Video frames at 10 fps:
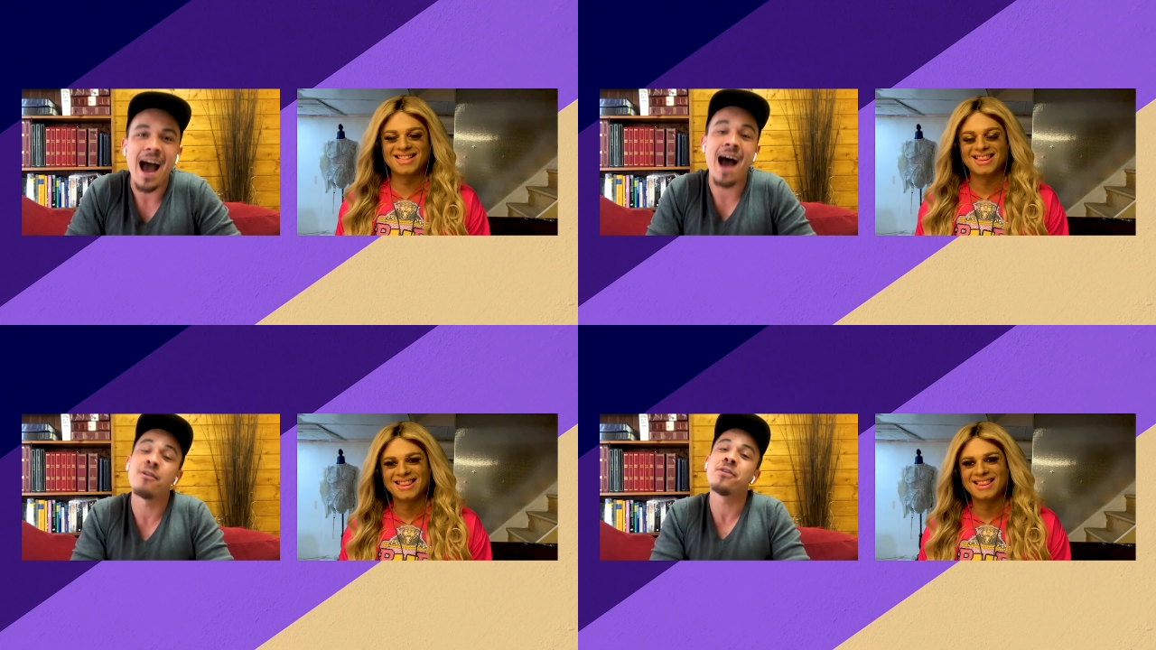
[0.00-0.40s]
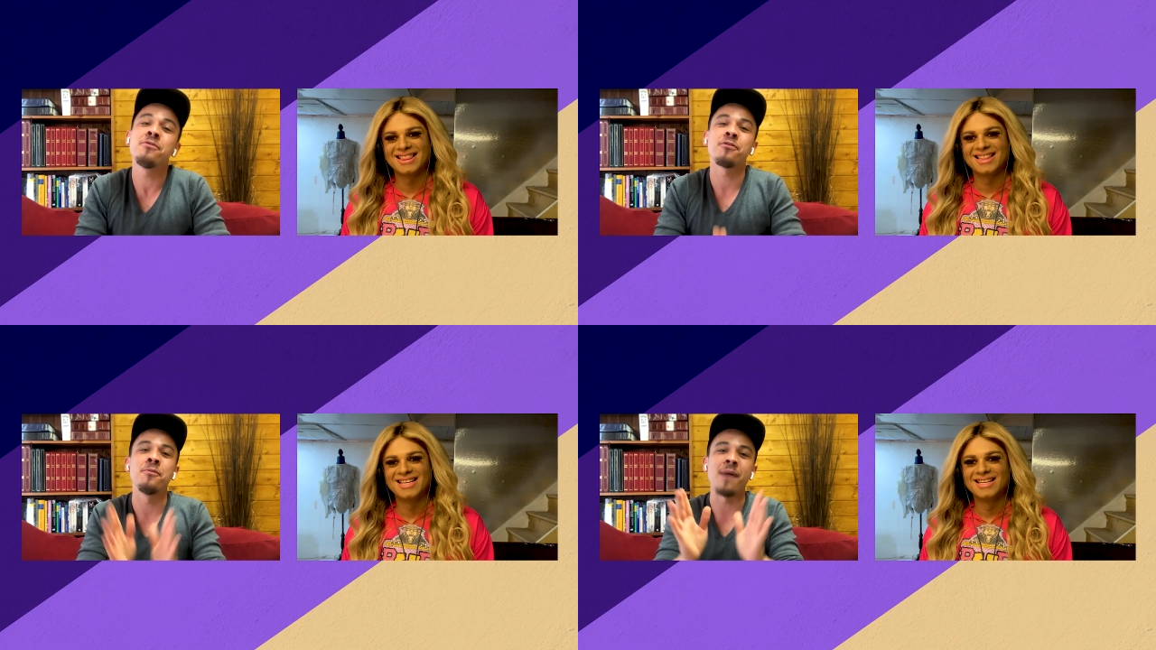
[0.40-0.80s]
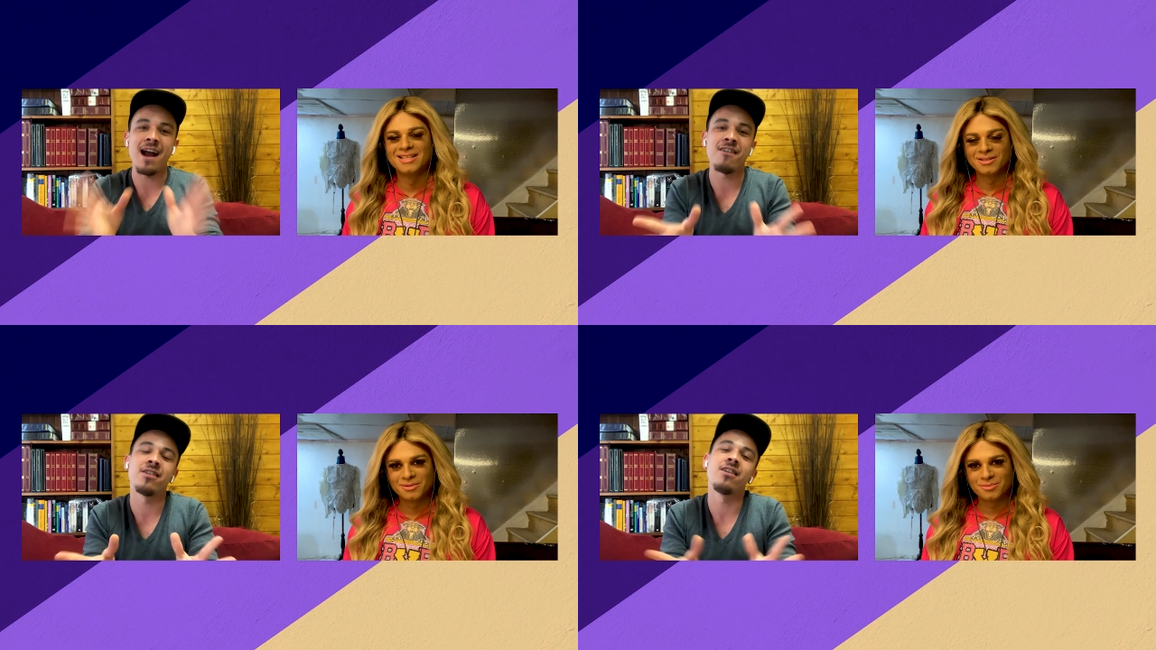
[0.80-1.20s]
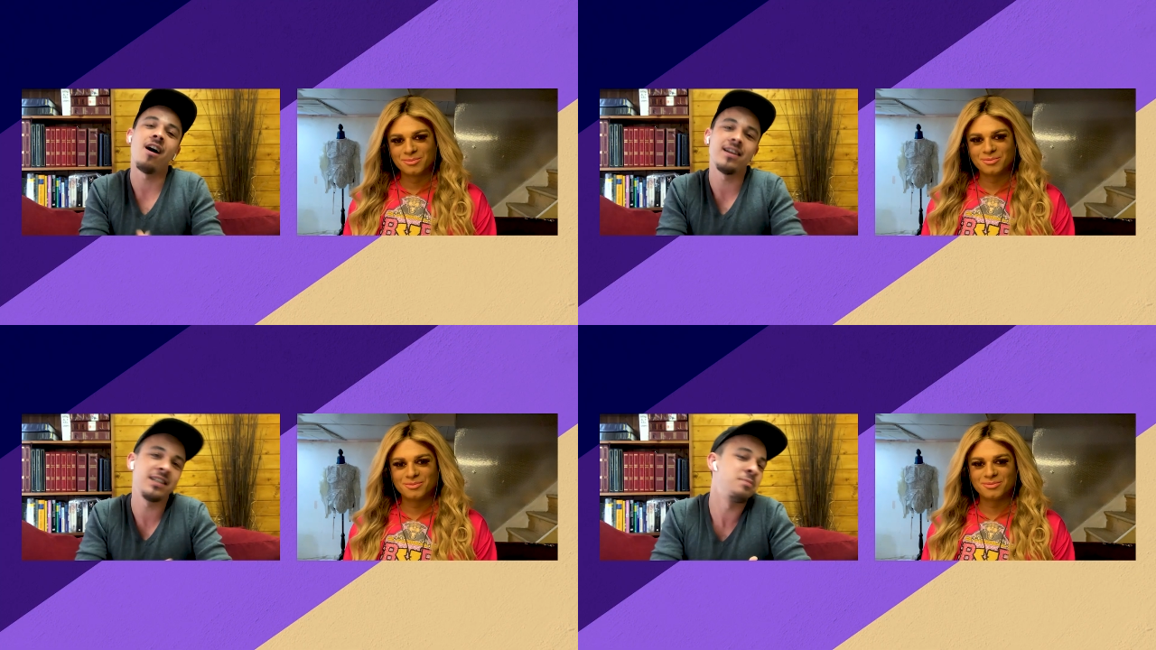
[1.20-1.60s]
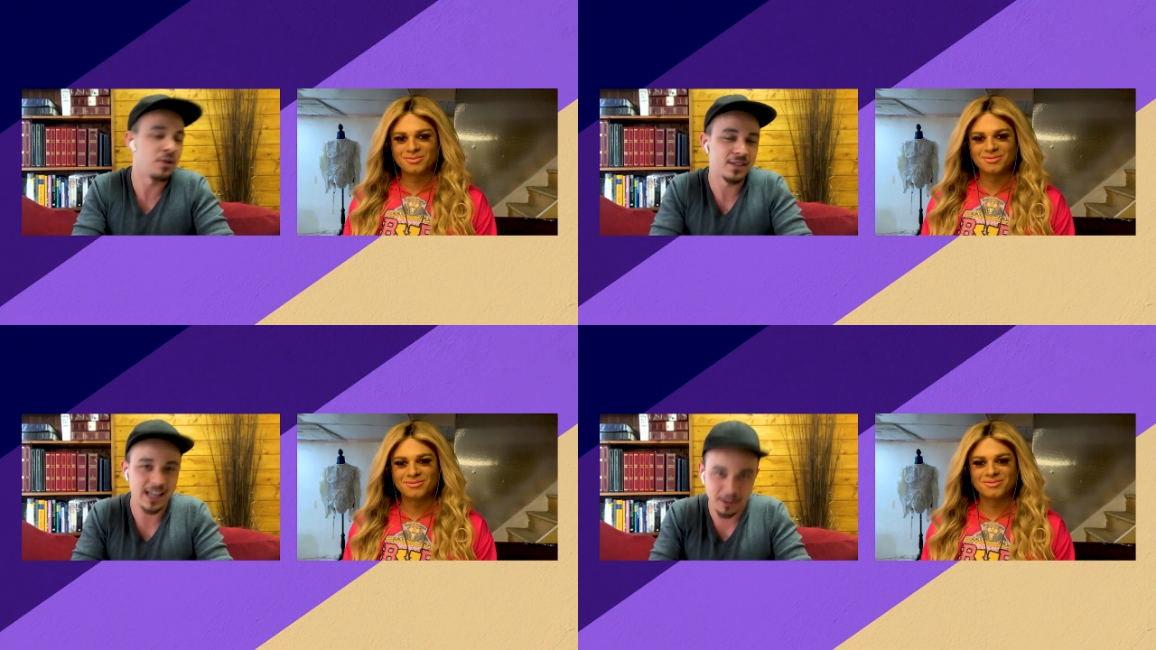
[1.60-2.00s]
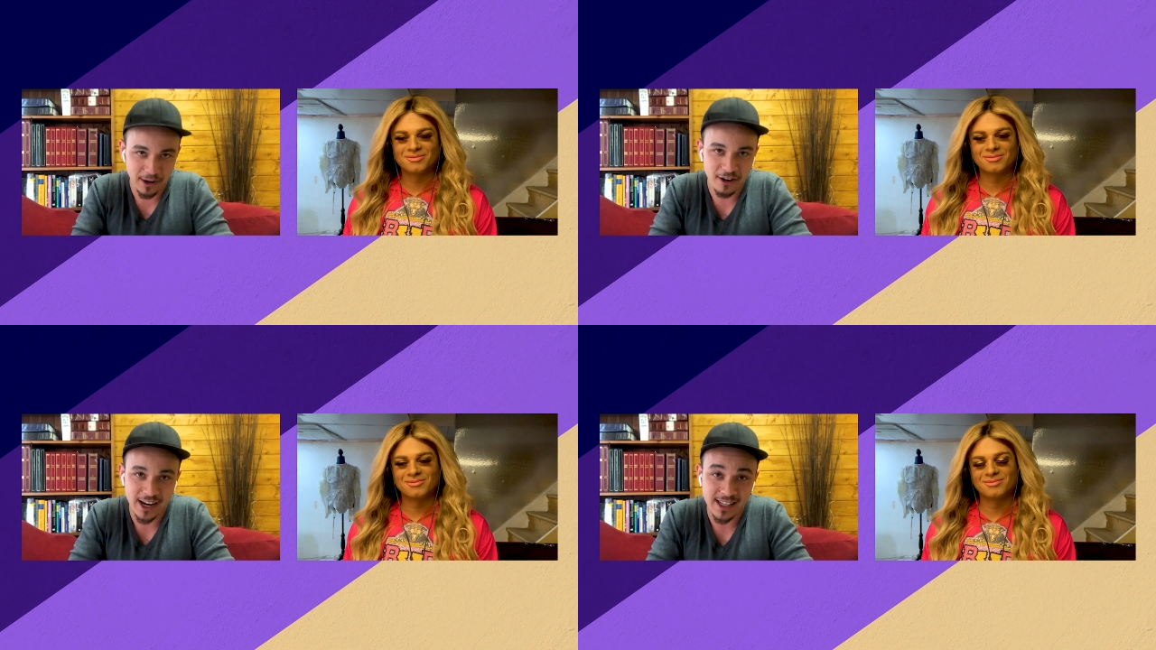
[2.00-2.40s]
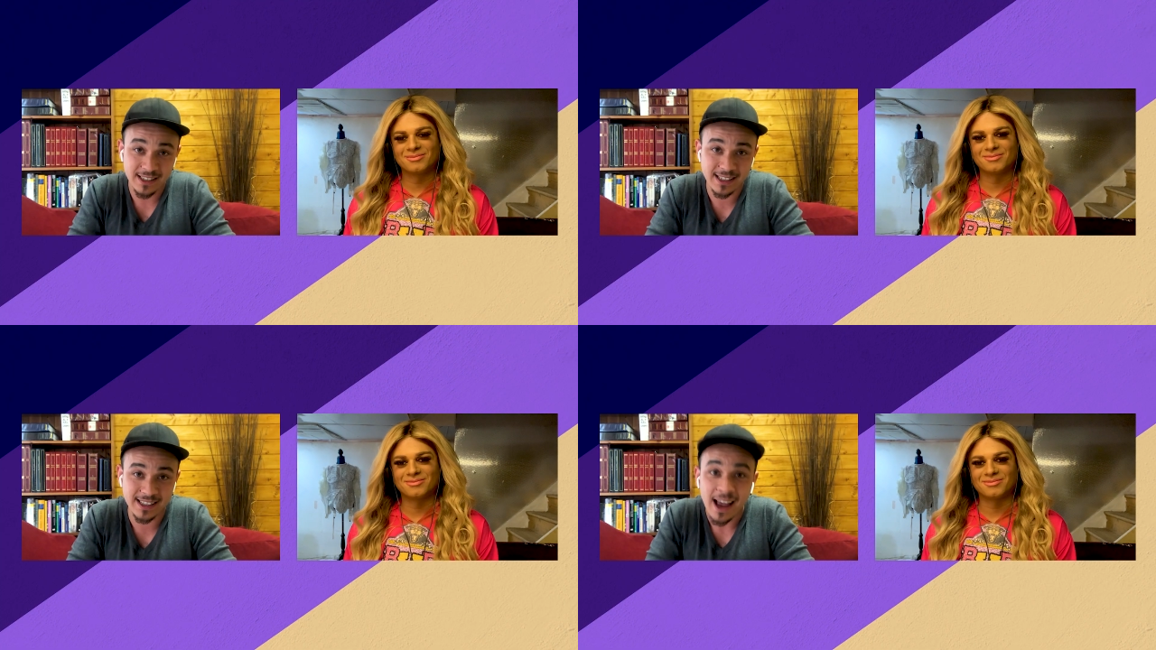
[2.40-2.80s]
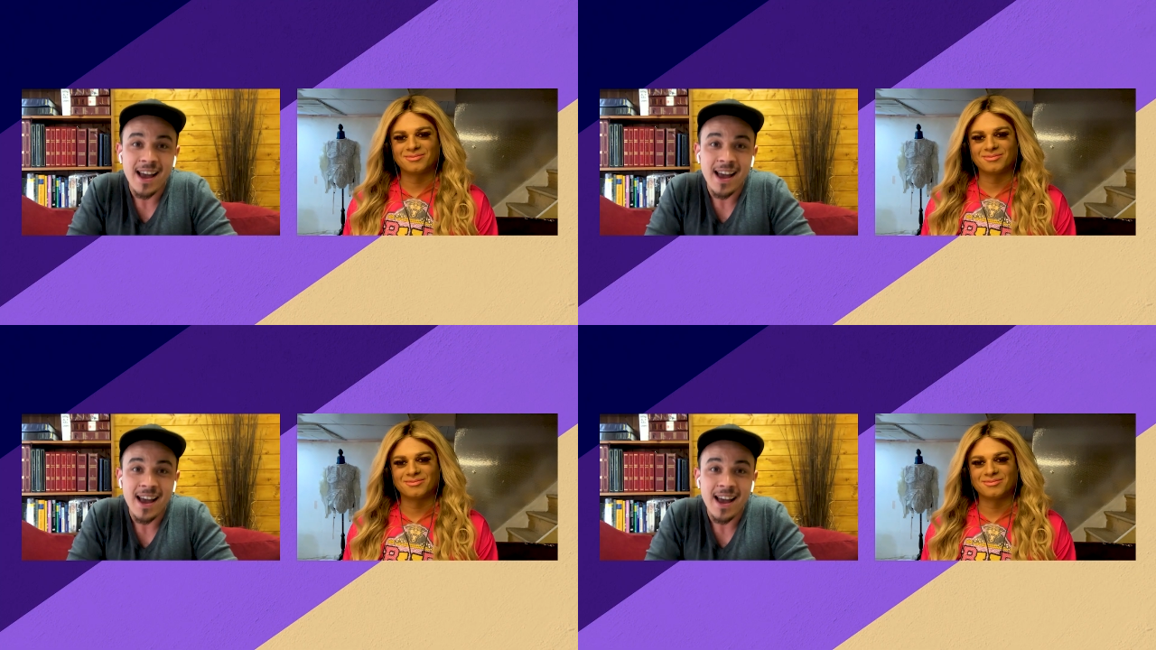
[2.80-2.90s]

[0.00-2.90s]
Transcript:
Speaker 1: Aaron from Aaron Carty's Beyonce Experience.